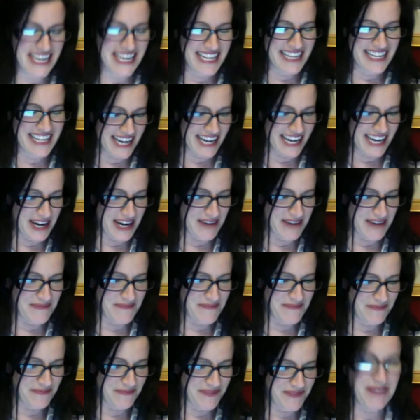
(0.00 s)

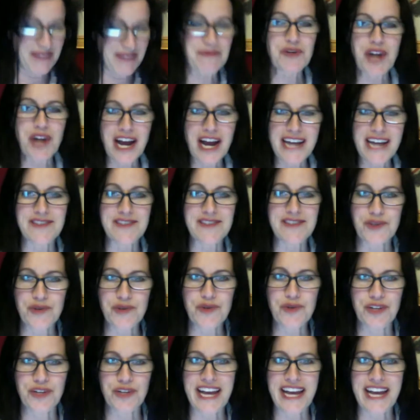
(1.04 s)
I'm trying this
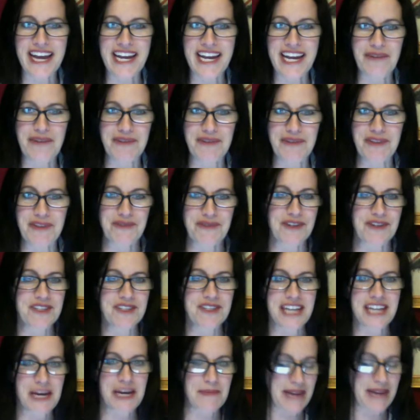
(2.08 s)
Google Hangout for the
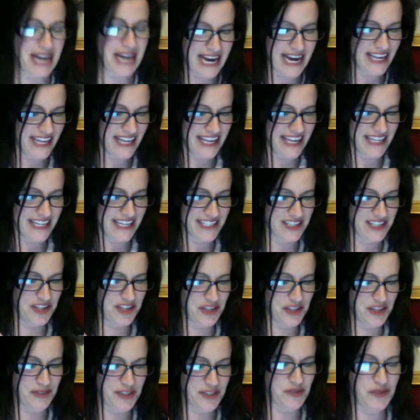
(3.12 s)
first time, and I can't see
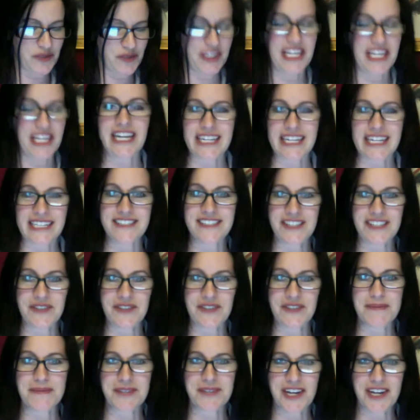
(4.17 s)
you. It's really odd. So
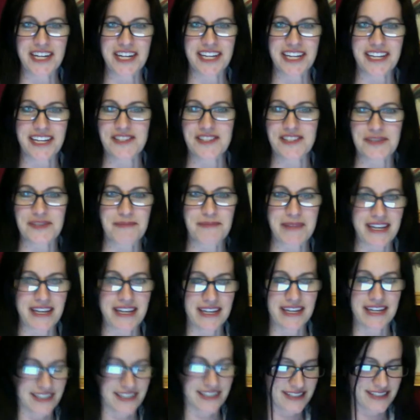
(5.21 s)
I'm talking to me,
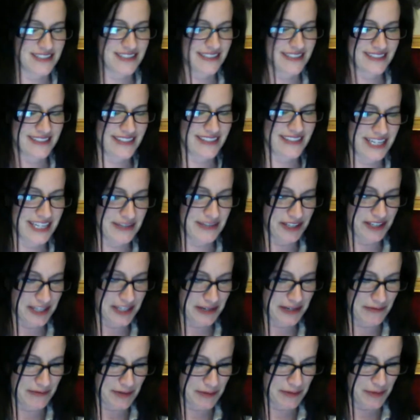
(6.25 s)
and it's kind of
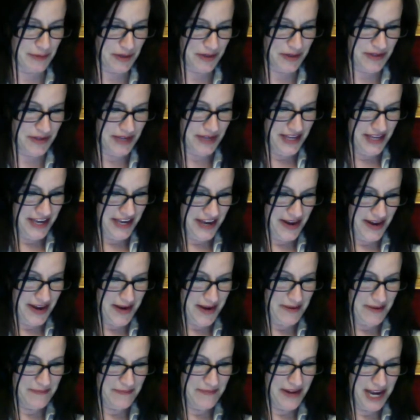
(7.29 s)
uncomfortable.
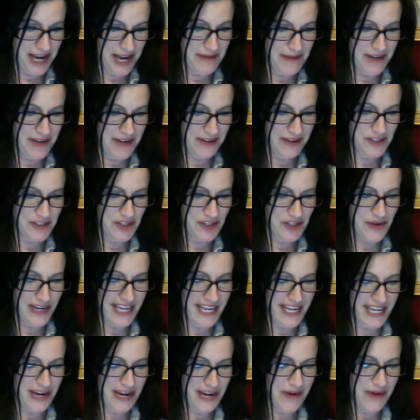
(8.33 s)
I'm here too. I
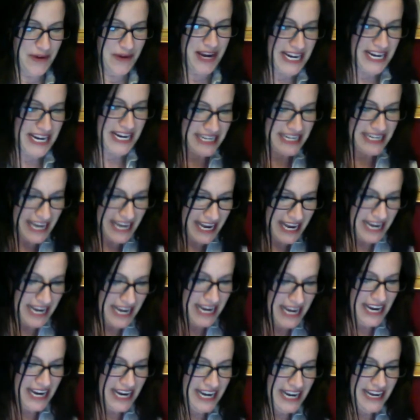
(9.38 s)
can't wait.
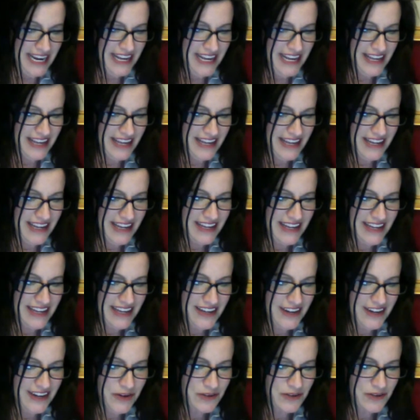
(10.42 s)
Yay.
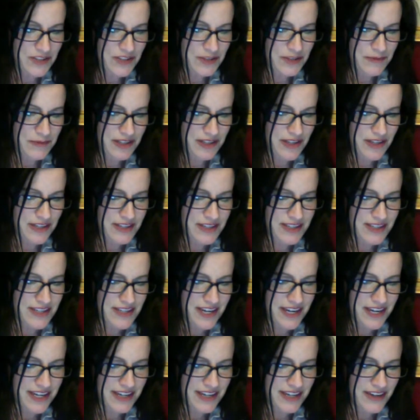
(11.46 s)
Oh, someone lost
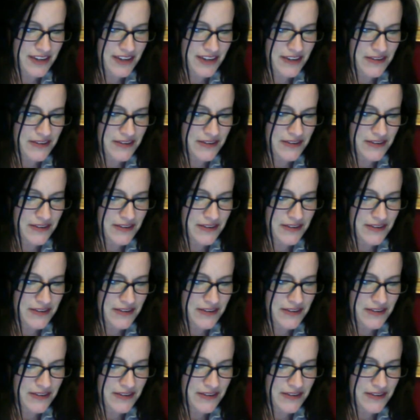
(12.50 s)
audio.